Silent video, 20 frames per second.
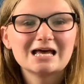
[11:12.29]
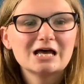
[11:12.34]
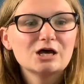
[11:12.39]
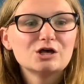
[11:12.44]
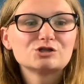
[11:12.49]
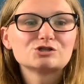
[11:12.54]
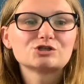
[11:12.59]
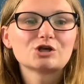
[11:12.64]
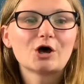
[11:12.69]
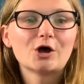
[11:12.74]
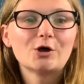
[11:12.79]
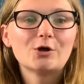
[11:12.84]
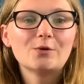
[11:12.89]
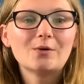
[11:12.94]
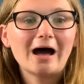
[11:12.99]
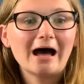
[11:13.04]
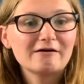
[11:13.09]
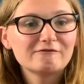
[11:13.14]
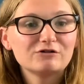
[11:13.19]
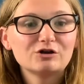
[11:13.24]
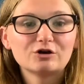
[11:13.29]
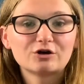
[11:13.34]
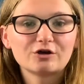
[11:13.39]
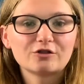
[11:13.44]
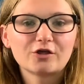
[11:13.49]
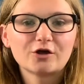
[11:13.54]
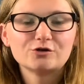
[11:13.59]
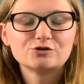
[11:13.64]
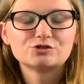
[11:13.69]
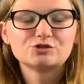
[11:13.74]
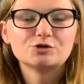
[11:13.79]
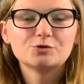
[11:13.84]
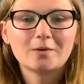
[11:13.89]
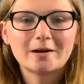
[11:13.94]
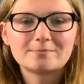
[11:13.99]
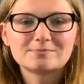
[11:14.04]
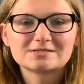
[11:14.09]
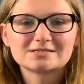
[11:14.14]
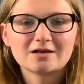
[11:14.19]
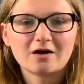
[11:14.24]
So have a look at those 2
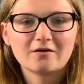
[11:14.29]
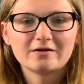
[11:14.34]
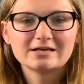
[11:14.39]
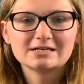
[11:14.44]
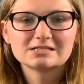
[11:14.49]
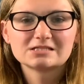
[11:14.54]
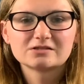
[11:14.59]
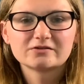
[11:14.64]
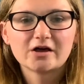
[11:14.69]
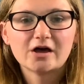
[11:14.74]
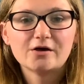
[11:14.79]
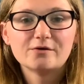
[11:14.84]
websites